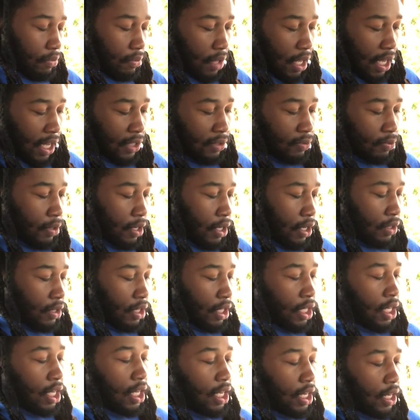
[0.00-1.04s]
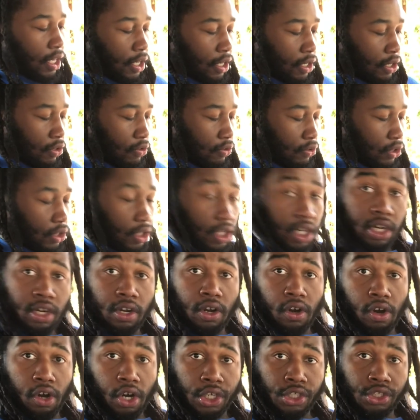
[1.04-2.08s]
As well, the kit includes a
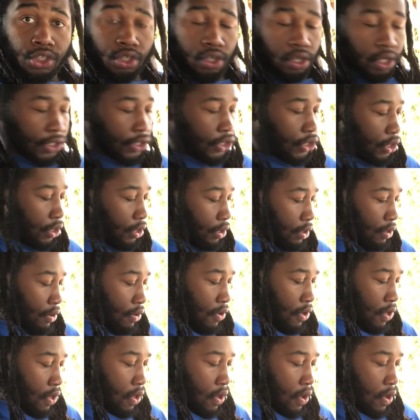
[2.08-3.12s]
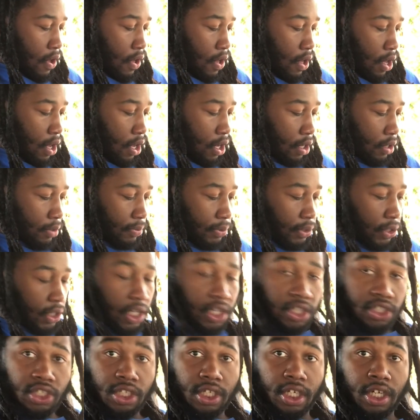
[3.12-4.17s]
car charger,
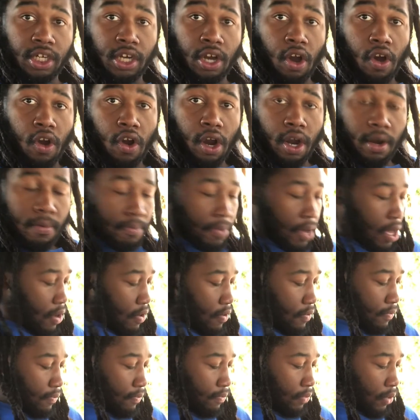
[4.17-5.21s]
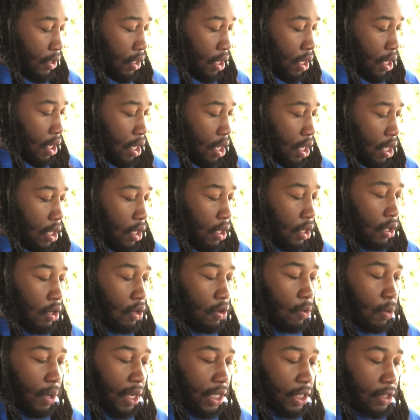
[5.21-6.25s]
suction car mount, and
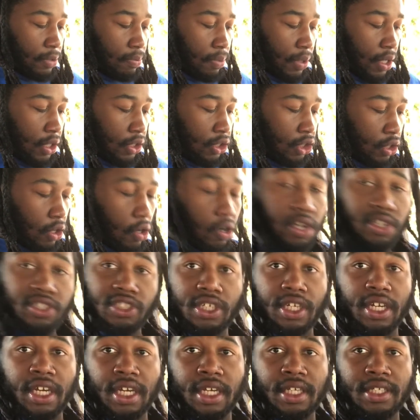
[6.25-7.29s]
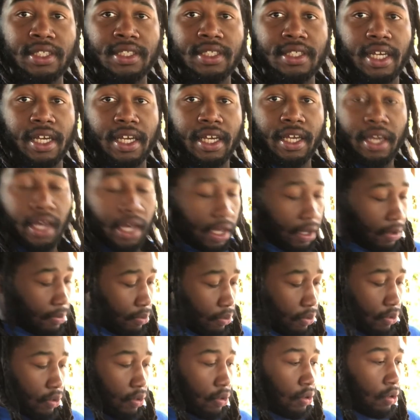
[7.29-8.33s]
USB charge and sync
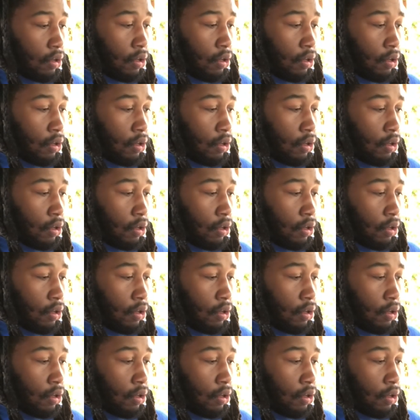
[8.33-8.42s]
cable.